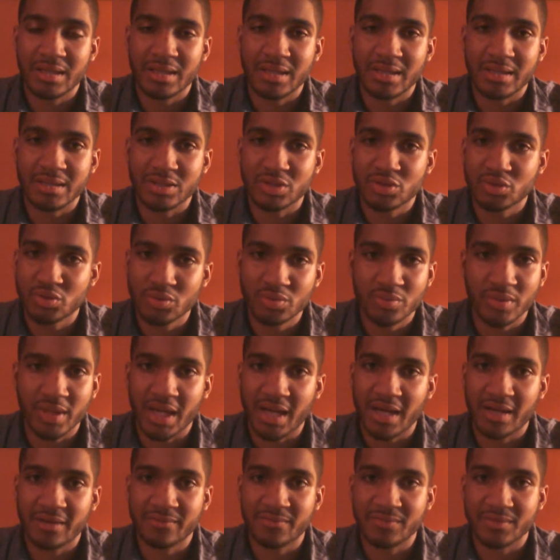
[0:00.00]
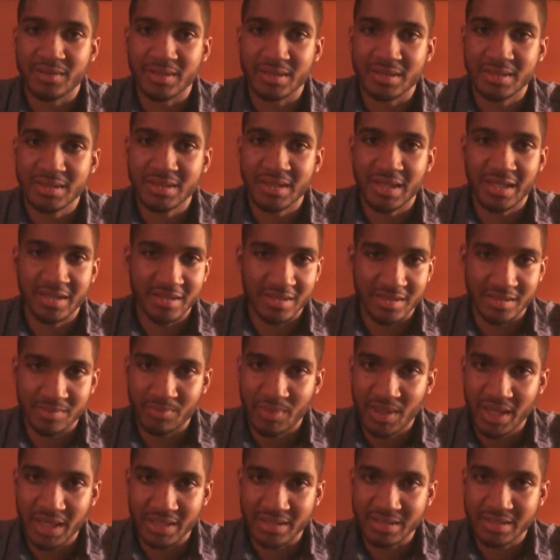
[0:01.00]
is true confidence at its
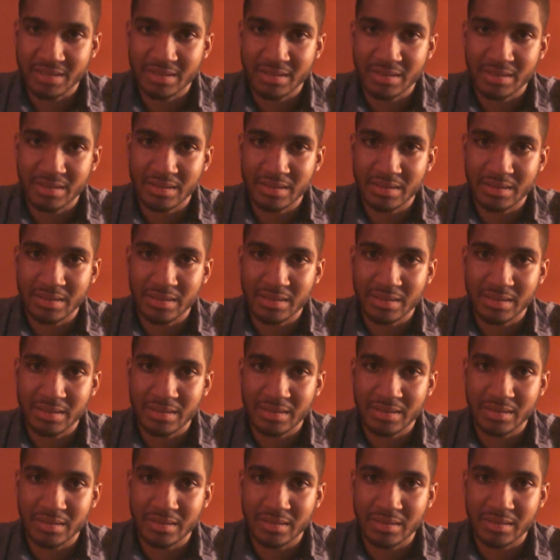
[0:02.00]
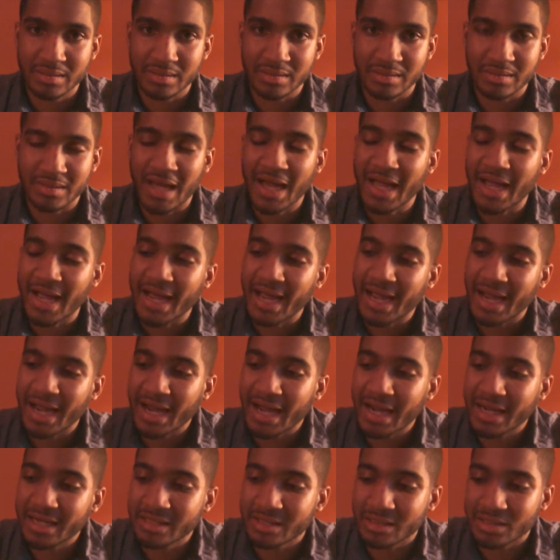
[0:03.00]
best. Not
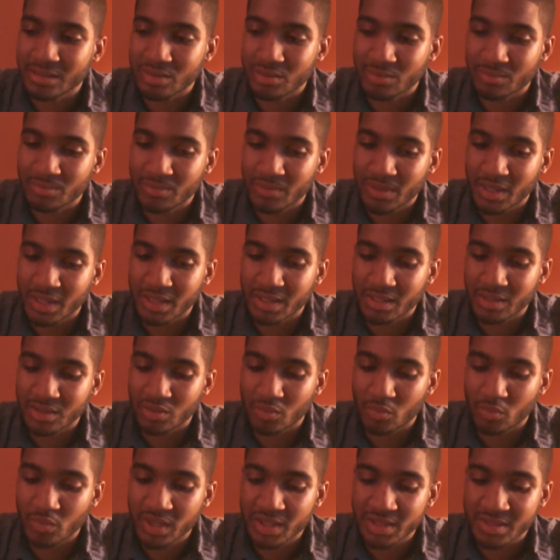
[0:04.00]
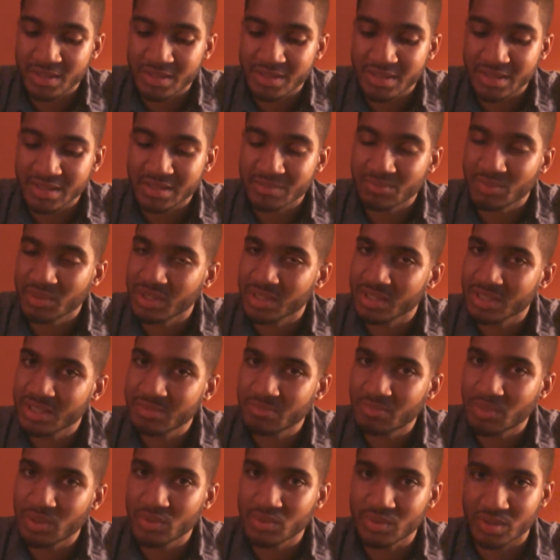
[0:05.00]
hiding your pain, your weaknesses, but
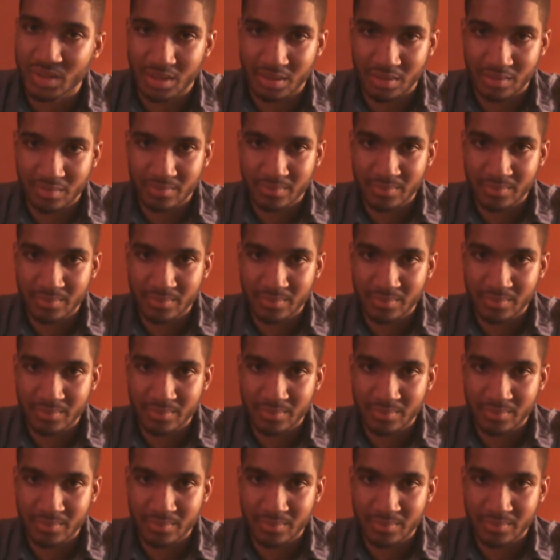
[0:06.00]
exposing them.